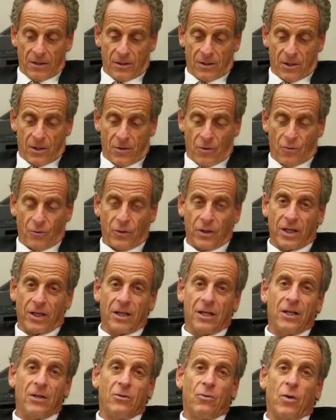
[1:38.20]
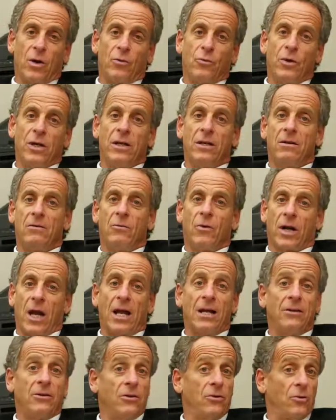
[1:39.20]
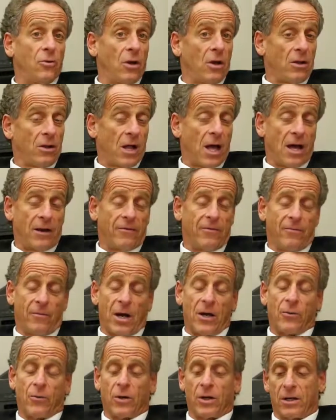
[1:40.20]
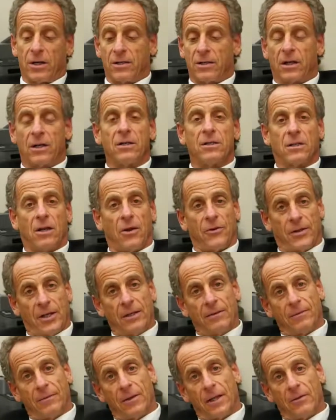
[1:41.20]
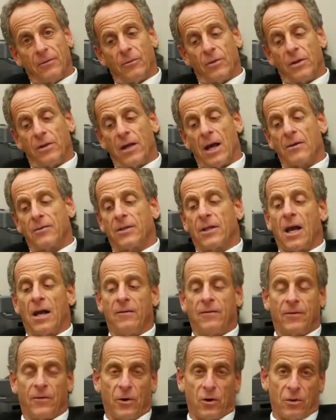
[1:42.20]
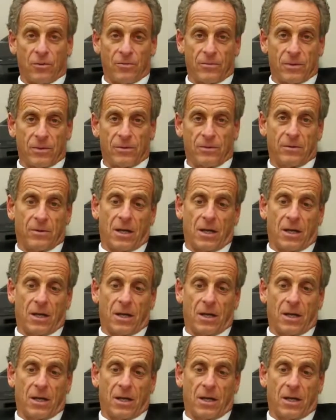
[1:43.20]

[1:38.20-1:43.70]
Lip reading: So really, when I do a lot of my work is consulting with outside firms,